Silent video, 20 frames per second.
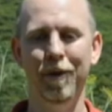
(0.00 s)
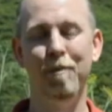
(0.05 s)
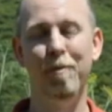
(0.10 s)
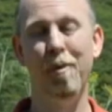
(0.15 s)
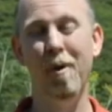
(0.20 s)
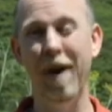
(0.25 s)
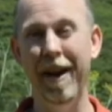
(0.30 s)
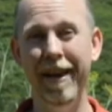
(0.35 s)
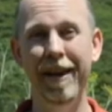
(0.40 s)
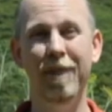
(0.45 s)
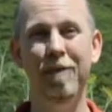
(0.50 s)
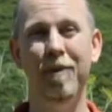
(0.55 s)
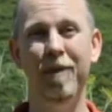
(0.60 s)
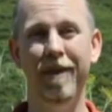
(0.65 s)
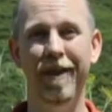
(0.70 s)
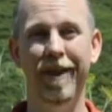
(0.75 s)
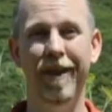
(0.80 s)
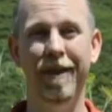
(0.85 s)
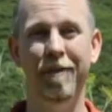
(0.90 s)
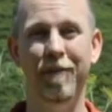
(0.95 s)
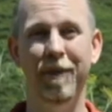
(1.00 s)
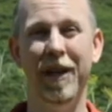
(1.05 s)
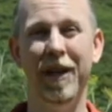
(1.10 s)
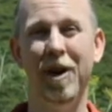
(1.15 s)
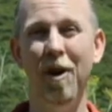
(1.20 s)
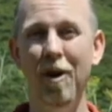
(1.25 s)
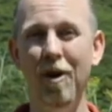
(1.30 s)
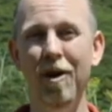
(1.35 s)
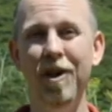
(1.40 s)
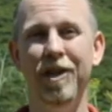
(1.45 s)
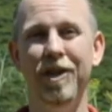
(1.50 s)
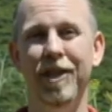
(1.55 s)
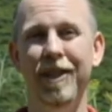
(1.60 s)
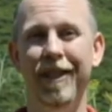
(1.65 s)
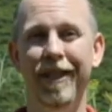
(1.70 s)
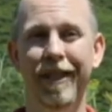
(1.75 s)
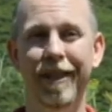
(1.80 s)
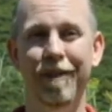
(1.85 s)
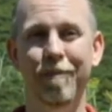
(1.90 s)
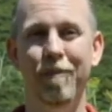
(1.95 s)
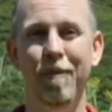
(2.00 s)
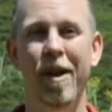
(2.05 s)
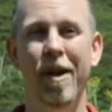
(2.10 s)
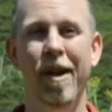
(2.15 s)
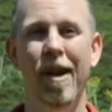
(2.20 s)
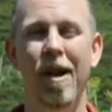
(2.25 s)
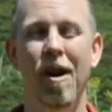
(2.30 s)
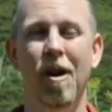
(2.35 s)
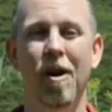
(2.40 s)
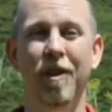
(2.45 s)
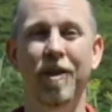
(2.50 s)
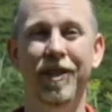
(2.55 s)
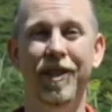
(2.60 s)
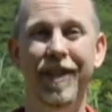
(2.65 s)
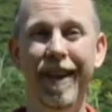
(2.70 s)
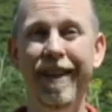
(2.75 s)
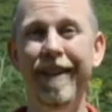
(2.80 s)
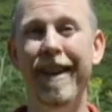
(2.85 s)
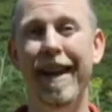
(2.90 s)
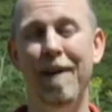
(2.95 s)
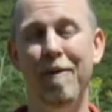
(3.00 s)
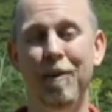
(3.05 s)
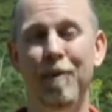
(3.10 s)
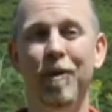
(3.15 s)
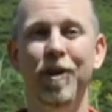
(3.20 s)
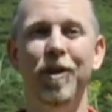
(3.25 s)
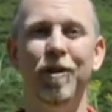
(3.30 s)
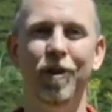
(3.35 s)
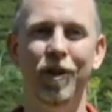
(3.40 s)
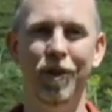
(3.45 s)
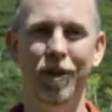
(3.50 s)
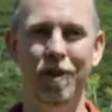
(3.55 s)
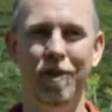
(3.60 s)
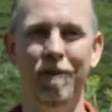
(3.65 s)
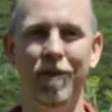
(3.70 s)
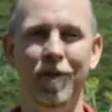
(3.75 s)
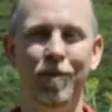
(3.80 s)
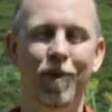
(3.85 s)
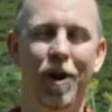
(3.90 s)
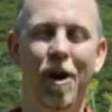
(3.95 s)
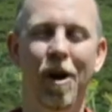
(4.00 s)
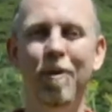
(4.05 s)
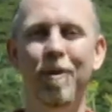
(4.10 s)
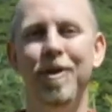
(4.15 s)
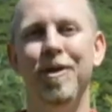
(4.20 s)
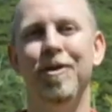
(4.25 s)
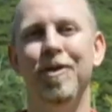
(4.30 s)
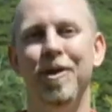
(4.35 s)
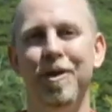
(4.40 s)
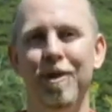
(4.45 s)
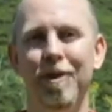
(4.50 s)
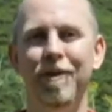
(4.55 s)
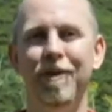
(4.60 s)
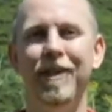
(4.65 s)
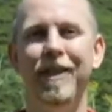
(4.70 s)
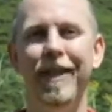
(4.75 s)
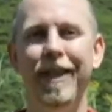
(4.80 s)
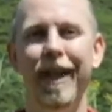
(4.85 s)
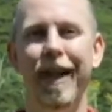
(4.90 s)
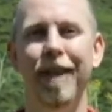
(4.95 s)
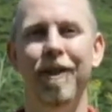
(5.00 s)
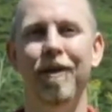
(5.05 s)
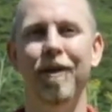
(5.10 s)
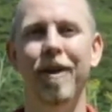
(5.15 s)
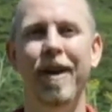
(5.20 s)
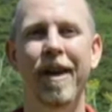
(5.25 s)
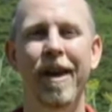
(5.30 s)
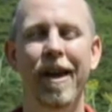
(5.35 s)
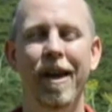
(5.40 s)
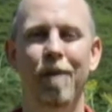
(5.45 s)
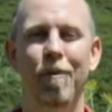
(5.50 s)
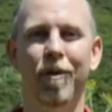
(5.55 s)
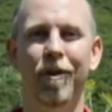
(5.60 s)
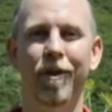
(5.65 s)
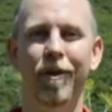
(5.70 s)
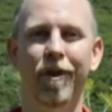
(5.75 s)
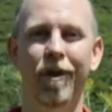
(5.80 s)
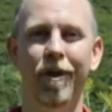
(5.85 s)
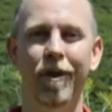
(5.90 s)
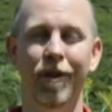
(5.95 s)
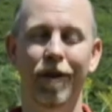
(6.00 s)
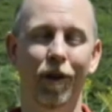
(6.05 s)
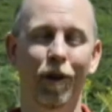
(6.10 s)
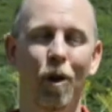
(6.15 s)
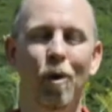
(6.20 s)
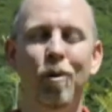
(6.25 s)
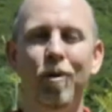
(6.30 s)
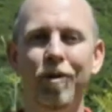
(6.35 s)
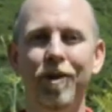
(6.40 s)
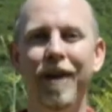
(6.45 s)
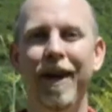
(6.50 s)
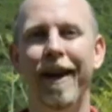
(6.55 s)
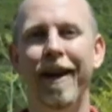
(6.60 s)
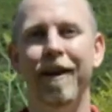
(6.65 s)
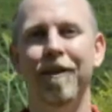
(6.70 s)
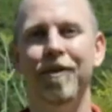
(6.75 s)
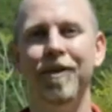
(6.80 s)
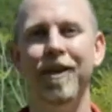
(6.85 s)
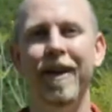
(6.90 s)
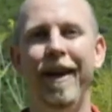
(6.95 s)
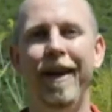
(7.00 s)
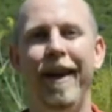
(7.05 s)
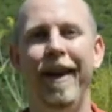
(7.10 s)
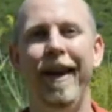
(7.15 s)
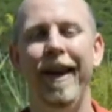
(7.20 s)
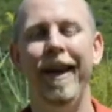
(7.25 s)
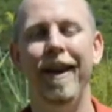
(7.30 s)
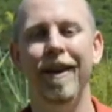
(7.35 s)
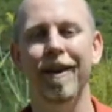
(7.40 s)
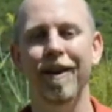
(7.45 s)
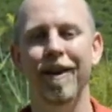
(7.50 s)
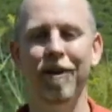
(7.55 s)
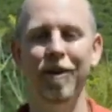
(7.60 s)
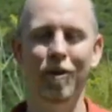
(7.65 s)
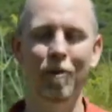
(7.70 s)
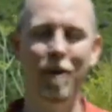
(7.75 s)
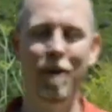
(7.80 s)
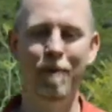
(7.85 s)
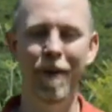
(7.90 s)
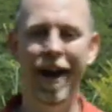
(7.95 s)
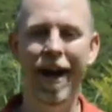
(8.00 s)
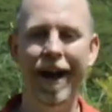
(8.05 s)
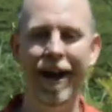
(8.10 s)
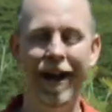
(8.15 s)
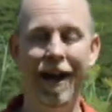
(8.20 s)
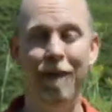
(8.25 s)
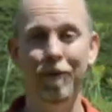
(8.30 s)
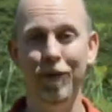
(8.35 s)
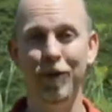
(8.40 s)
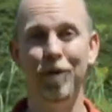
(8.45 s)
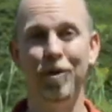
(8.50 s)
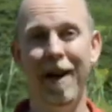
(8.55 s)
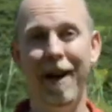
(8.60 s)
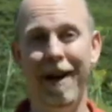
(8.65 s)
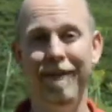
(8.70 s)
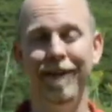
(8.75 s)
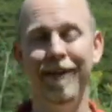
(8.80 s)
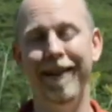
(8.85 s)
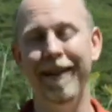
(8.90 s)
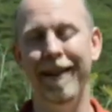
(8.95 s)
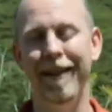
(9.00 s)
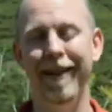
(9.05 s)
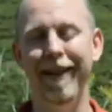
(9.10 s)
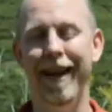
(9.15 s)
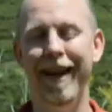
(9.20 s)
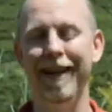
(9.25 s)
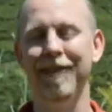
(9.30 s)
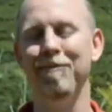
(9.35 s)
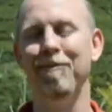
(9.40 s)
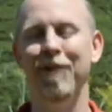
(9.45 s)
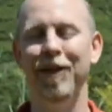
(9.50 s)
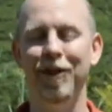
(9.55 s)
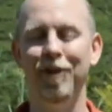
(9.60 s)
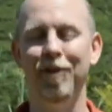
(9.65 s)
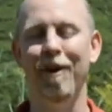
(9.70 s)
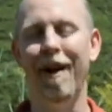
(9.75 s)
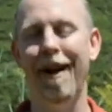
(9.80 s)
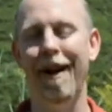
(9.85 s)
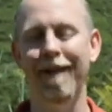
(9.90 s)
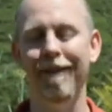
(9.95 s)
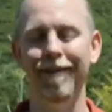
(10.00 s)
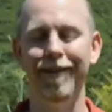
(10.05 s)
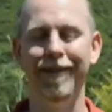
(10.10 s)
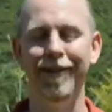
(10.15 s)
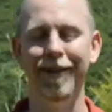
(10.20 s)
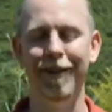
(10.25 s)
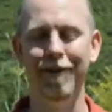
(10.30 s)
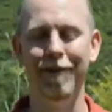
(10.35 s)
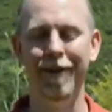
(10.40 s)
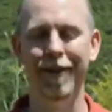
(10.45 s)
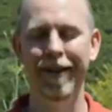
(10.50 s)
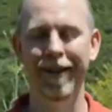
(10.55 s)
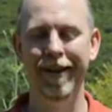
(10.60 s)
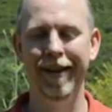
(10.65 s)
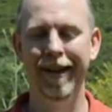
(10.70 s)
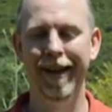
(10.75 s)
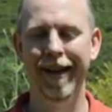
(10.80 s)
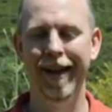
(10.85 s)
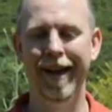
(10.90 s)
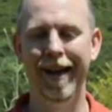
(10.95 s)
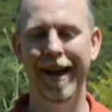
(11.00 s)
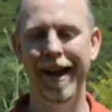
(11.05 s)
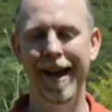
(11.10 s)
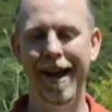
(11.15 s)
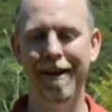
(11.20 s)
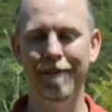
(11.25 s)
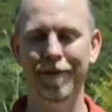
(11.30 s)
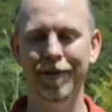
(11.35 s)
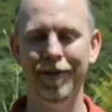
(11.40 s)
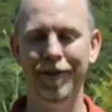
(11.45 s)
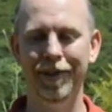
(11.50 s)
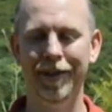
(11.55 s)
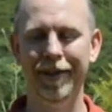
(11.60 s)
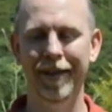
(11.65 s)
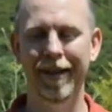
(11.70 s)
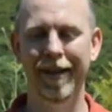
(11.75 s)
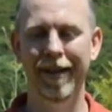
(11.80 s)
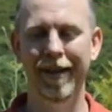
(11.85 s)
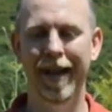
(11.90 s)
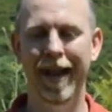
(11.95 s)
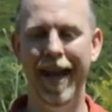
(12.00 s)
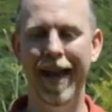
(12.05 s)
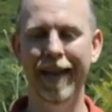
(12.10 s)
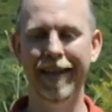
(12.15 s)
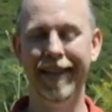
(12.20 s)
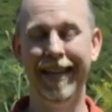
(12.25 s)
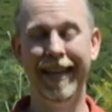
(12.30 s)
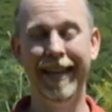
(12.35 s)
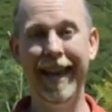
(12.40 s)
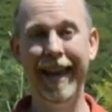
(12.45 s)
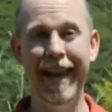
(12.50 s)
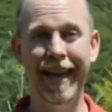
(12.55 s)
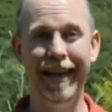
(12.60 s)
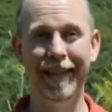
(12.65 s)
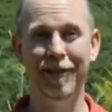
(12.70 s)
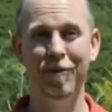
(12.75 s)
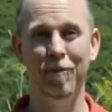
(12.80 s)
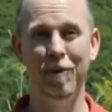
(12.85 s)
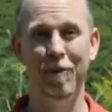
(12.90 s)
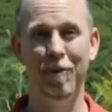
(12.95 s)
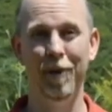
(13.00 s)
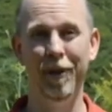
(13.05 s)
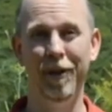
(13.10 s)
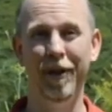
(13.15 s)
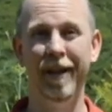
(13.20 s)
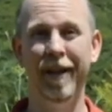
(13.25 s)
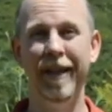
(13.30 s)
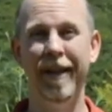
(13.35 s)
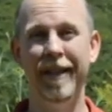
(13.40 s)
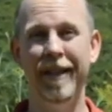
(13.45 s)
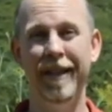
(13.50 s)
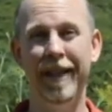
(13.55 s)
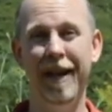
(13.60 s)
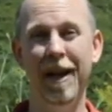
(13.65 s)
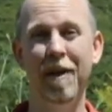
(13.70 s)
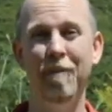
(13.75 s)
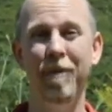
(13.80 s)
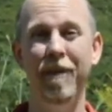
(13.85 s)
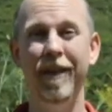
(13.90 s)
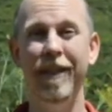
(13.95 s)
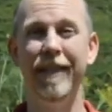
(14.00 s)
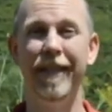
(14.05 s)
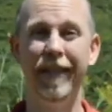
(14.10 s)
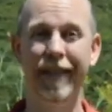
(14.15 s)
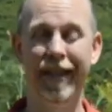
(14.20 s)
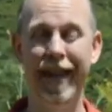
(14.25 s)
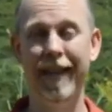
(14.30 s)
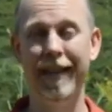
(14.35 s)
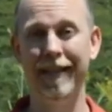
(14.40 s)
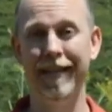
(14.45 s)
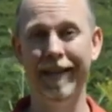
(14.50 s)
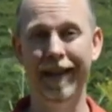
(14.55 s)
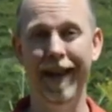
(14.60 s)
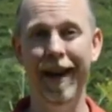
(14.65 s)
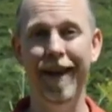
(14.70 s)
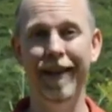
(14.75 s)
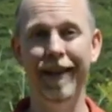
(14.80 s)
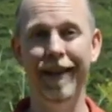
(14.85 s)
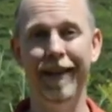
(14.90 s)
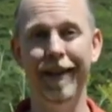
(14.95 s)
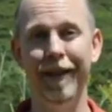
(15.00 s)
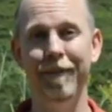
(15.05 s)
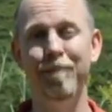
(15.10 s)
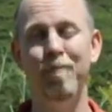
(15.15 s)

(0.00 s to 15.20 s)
praying with them and encouraging them, on Sunday we went to a service. We all went to a service together in one of the local towns. And on the way back, I was driving. They asked me to drive, and so I was at the gate to come into Casa de Aguila.